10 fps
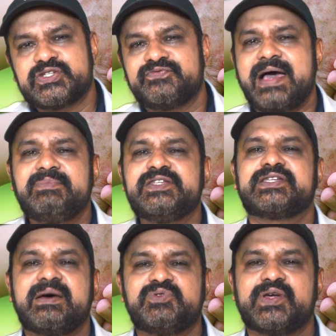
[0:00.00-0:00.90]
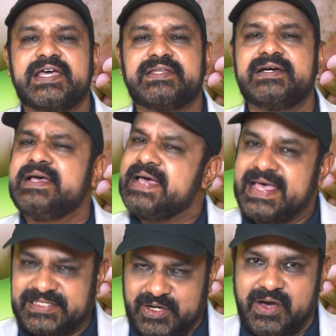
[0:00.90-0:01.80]
So families come together
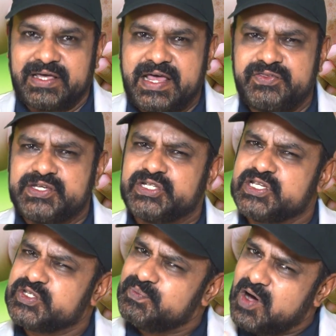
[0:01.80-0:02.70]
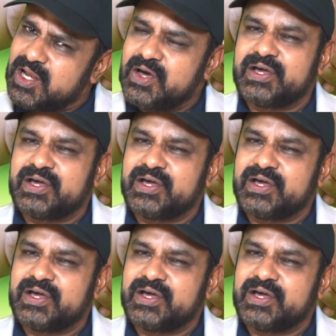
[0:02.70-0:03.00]
as an organization, a small